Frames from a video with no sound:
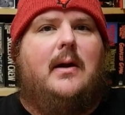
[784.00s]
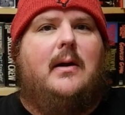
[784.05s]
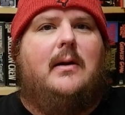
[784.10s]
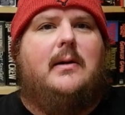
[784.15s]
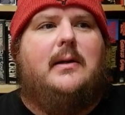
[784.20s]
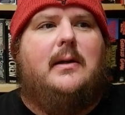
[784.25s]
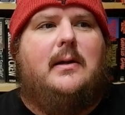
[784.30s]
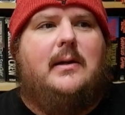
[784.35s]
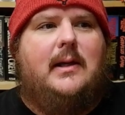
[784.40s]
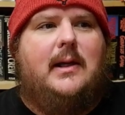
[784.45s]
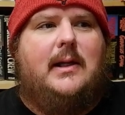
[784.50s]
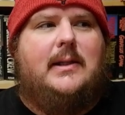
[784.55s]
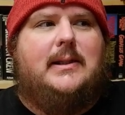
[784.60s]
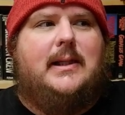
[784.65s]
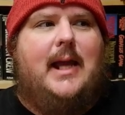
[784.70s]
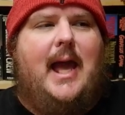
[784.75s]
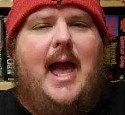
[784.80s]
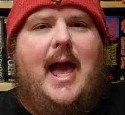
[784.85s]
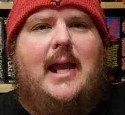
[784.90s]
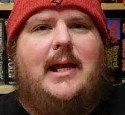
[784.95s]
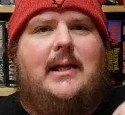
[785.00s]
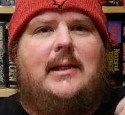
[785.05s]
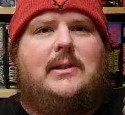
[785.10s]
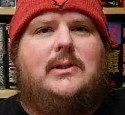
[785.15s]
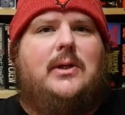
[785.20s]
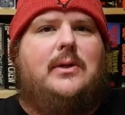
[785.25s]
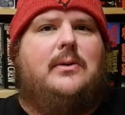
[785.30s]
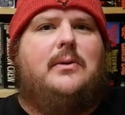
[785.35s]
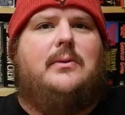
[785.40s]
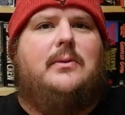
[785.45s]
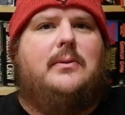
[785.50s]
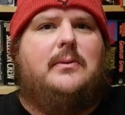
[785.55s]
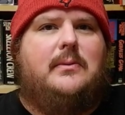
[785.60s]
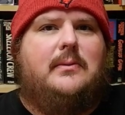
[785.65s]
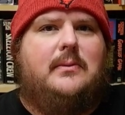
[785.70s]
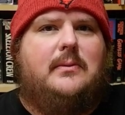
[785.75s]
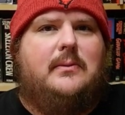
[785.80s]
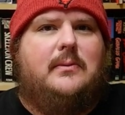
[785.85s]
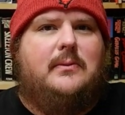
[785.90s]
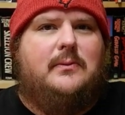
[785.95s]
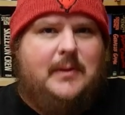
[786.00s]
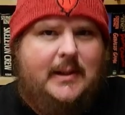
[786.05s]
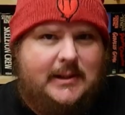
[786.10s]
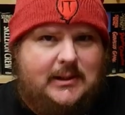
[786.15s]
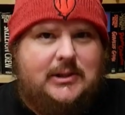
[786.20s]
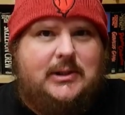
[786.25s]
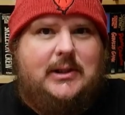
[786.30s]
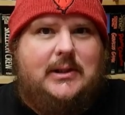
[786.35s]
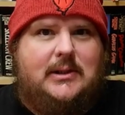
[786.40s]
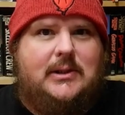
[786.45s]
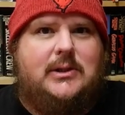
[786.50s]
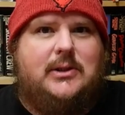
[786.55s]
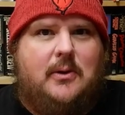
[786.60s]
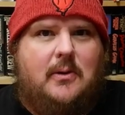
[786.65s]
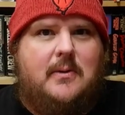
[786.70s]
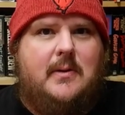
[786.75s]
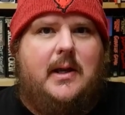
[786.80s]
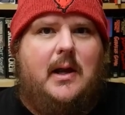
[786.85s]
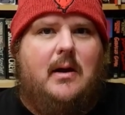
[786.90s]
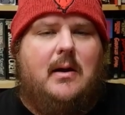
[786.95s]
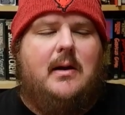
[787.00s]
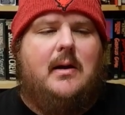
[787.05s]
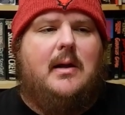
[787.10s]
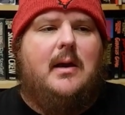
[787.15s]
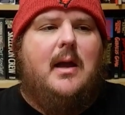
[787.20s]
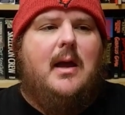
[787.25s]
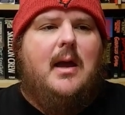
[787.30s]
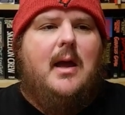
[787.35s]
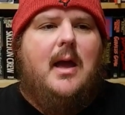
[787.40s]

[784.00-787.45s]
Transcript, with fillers: arc. It's adding to Richie's story arc.